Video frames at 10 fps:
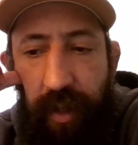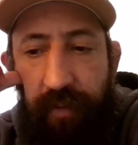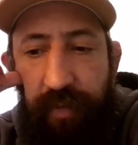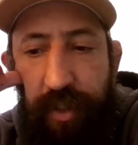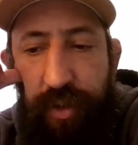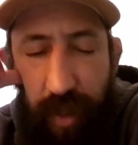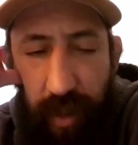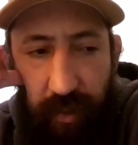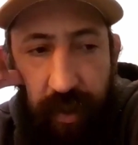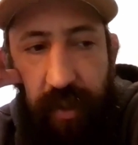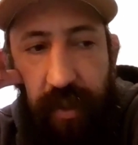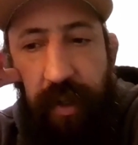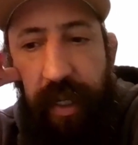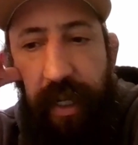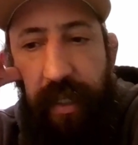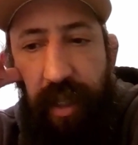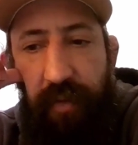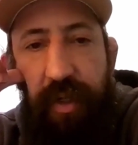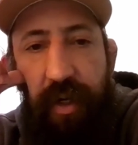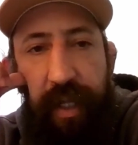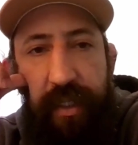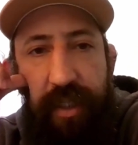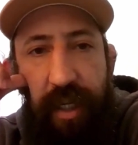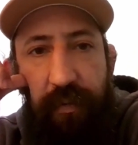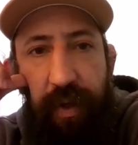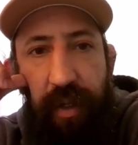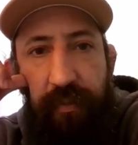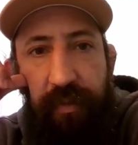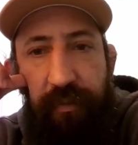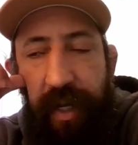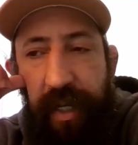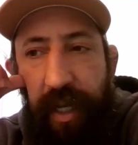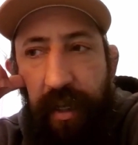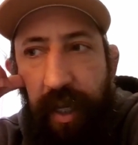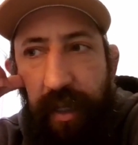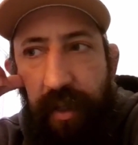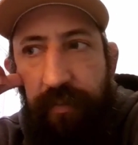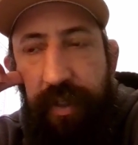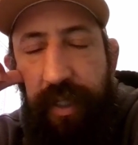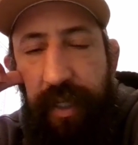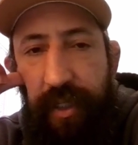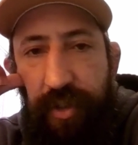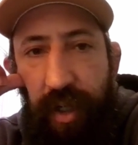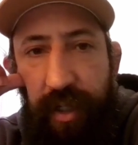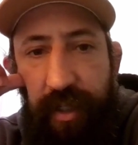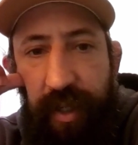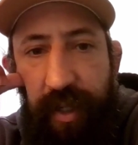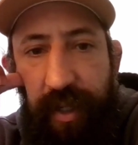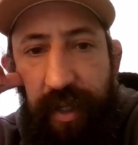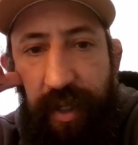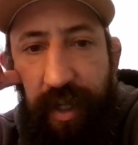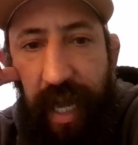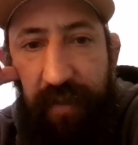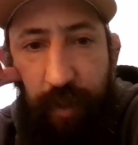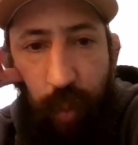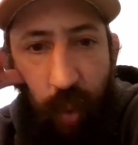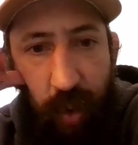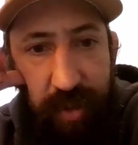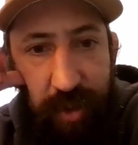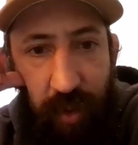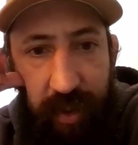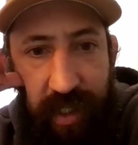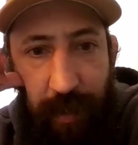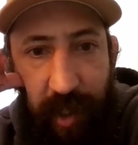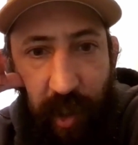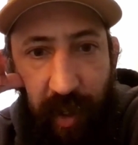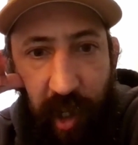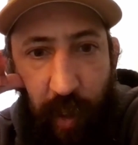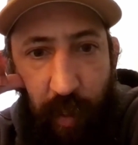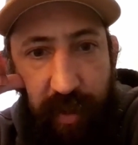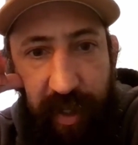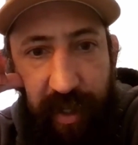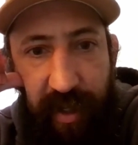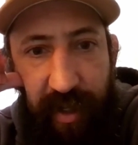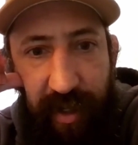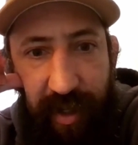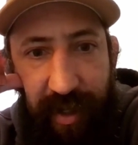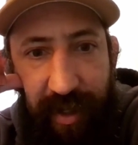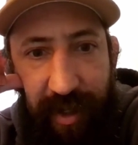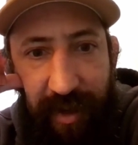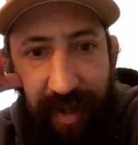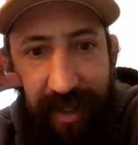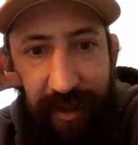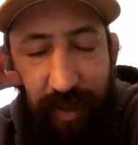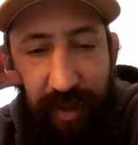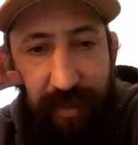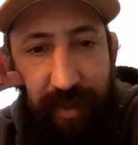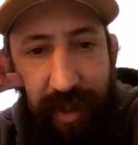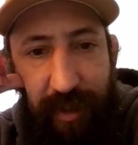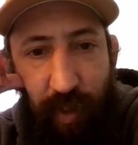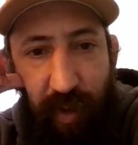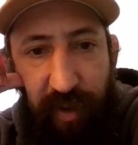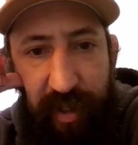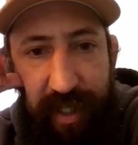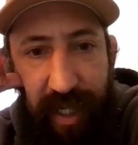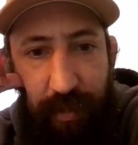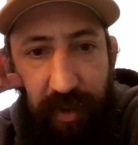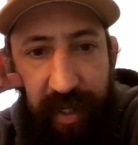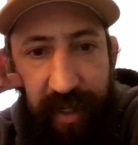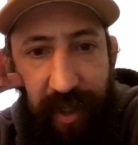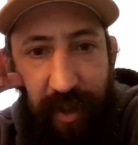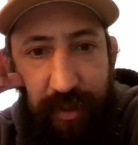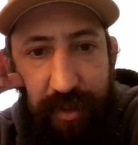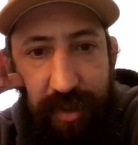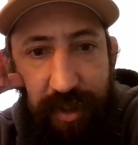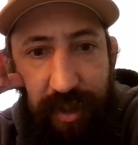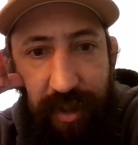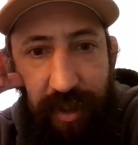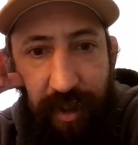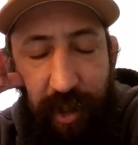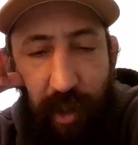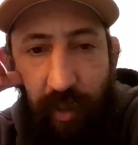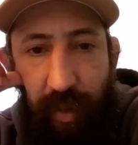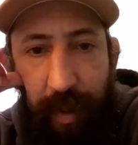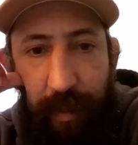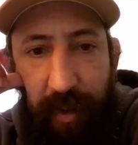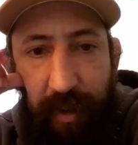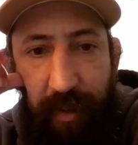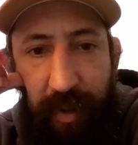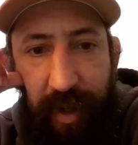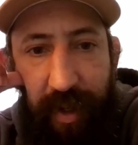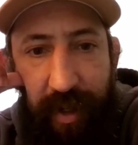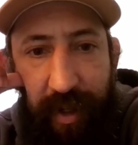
a lot of adrenaline. A lot I loved all that stuff. I loved the fighting. I, I loved getting drunk and like having war stories. Coming going home with like a you know like with one friend's got a bloody nose. You know you don't remember